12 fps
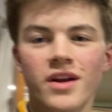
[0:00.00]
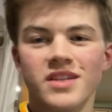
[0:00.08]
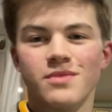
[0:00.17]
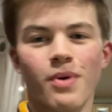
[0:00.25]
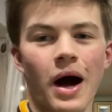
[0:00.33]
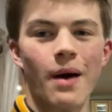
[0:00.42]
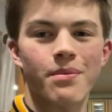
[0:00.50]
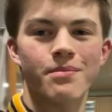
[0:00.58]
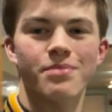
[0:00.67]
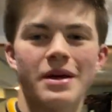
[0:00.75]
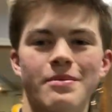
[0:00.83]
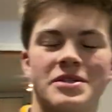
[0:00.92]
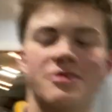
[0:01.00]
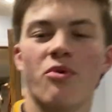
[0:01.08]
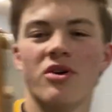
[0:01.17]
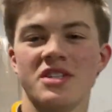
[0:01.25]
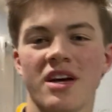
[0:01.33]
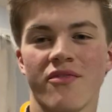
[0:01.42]
What's poppin', peeps? It's your
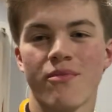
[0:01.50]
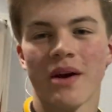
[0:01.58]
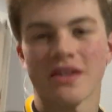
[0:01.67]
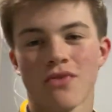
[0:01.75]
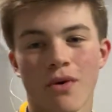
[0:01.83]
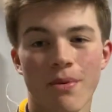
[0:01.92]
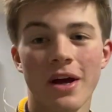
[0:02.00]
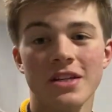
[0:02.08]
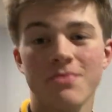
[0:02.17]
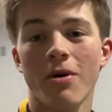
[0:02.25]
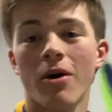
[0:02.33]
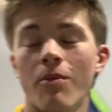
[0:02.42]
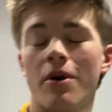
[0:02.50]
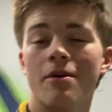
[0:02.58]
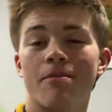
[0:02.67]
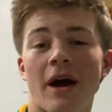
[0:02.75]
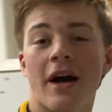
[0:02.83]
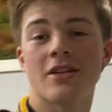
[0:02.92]
boy Xander from X4 Baseball, and welcome
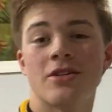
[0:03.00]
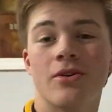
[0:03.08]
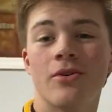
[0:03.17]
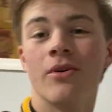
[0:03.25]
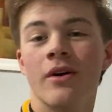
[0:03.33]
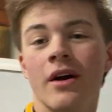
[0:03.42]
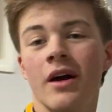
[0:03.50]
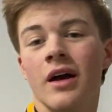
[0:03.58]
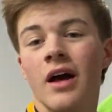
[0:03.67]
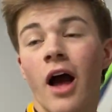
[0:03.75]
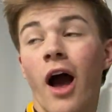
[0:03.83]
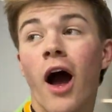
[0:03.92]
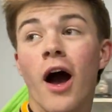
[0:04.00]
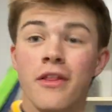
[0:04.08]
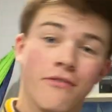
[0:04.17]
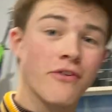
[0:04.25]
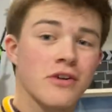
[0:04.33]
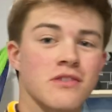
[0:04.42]
back to the
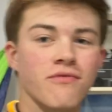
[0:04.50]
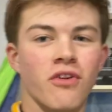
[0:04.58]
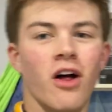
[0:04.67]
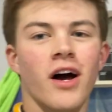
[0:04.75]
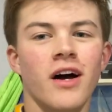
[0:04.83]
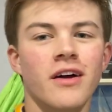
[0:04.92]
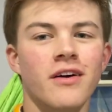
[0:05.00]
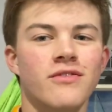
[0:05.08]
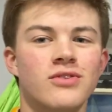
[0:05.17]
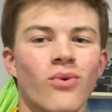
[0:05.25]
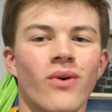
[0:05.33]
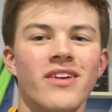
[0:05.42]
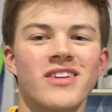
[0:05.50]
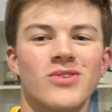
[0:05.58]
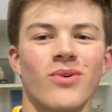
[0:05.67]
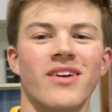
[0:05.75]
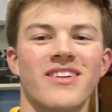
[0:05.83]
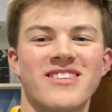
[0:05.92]
first vlog of
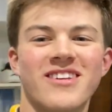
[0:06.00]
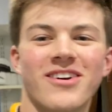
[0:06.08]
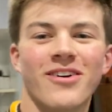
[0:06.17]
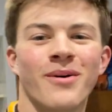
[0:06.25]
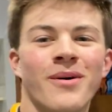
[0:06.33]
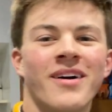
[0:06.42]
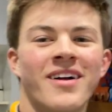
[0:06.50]
2022.